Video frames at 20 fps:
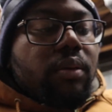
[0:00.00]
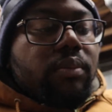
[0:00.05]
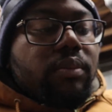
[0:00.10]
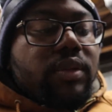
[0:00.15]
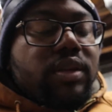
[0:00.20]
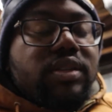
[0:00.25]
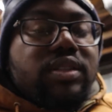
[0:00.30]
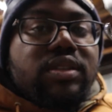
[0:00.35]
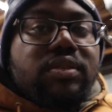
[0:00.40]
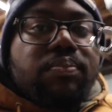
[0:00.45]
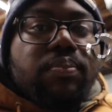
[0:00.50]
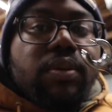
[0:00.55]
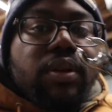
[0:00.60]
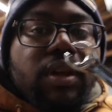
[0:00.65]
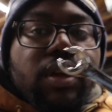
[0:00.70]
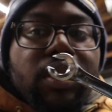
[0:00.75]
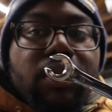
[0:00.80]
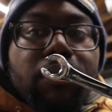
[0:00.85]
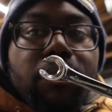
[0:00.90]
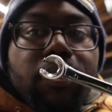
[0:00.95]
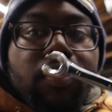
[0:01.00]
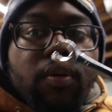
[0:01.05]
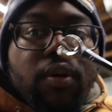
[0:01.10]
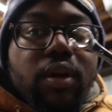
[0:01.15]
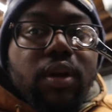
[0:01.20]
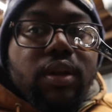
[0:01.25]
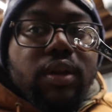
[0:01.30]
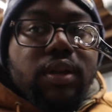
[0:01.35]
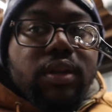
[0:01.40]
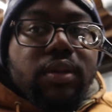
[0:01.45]
This is pretty
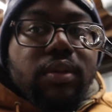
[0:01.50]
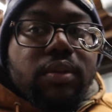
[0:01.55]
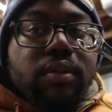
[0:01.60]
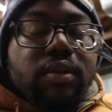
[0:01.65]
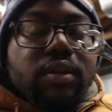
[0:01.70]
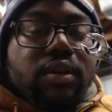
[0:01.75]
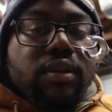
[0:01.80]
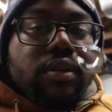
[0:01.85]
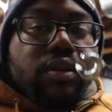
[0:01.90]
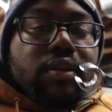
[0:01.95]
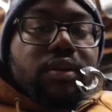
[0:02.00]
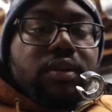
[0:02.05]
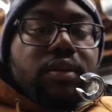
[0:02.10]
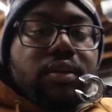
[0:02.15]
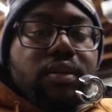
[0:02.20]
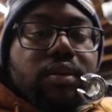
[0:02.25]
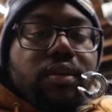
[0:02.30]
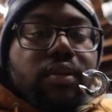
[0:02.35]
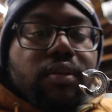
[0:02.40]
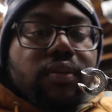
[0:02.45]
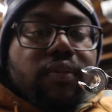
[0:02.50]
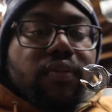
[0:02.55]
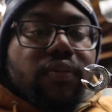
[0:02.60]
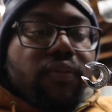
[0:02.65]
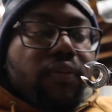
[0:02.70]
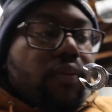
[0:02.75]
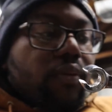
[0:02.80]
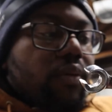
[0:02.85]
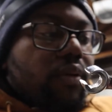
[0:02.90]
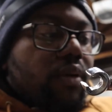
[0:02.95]
important
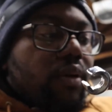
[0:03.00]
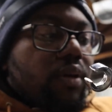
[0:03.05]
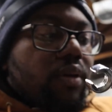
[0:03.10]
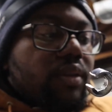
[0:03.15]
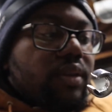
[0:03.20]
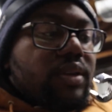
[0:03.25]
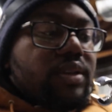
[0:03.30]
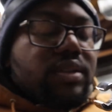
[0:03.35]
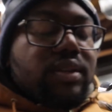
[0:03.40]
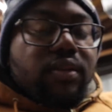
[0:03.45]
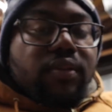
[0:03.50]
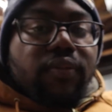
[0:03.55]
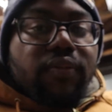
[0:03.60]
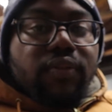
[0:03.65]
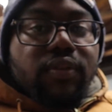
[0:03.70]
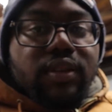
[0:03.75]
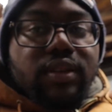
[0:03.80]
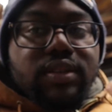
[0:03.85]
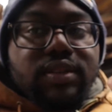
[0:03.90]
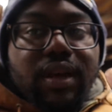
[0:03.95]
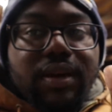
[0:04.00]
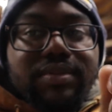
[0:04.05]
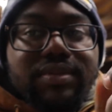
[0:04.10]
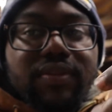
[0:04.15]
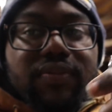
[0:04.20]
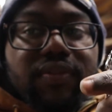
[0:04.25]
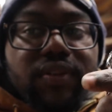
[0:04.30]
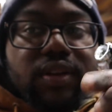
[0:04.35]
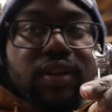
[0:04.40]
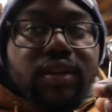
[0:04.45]
for these types
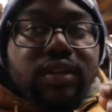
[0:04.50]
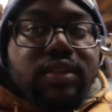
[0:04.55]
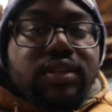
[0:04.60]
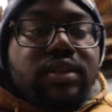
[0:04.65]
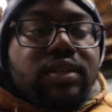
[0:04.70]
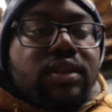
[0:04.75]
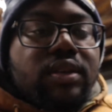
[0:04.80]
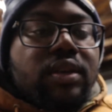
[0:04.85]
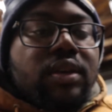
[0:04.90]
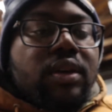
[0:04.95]
of fittings.